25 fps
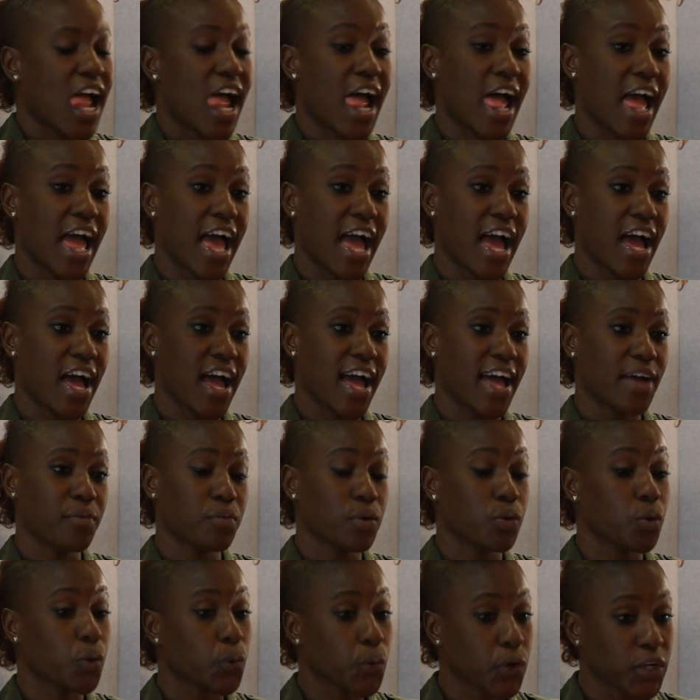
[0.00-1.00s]
And
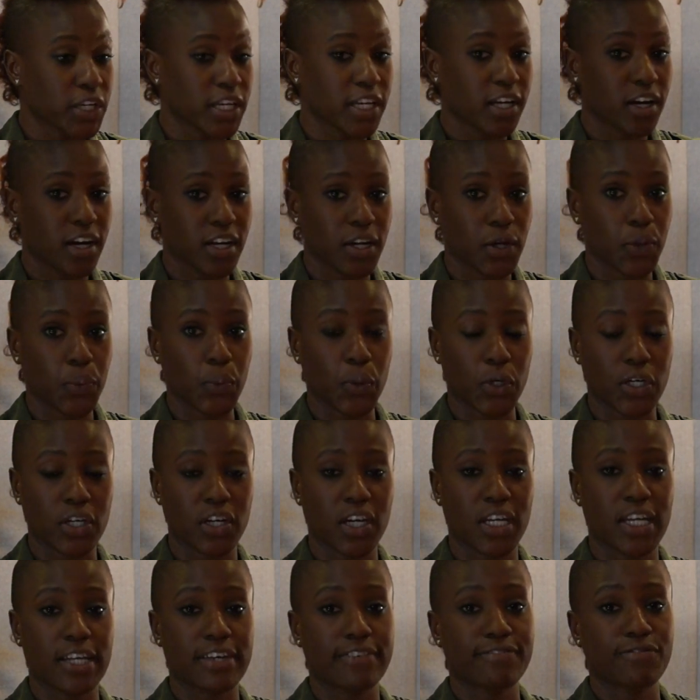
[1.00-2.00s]
we were working on it,
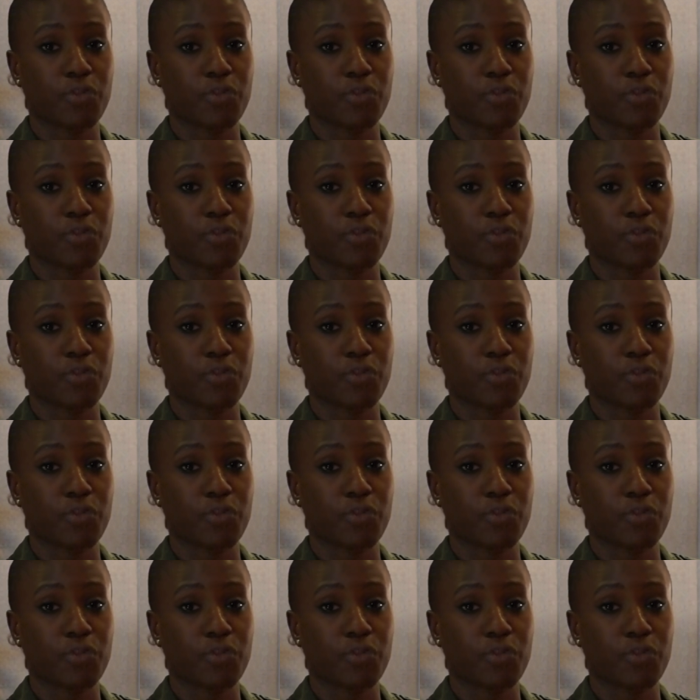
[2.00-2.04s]
working on it.